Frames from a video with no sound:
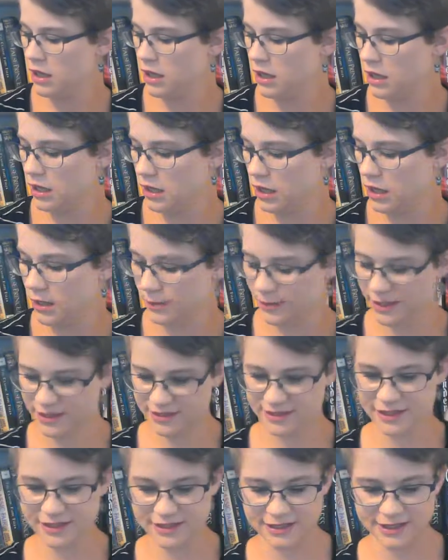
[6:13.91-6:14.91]
Um, it
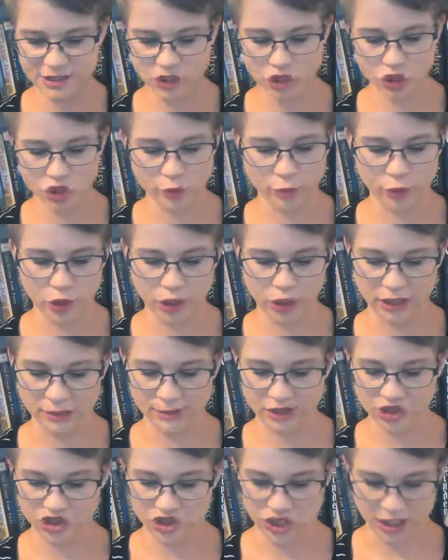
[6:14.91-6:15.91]
says it's a new book. Let
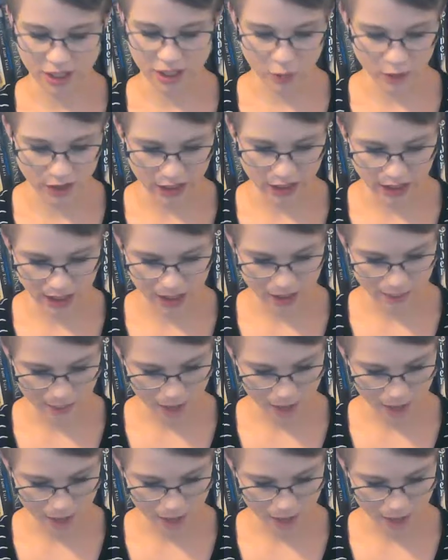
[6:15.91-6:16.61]
me check when it came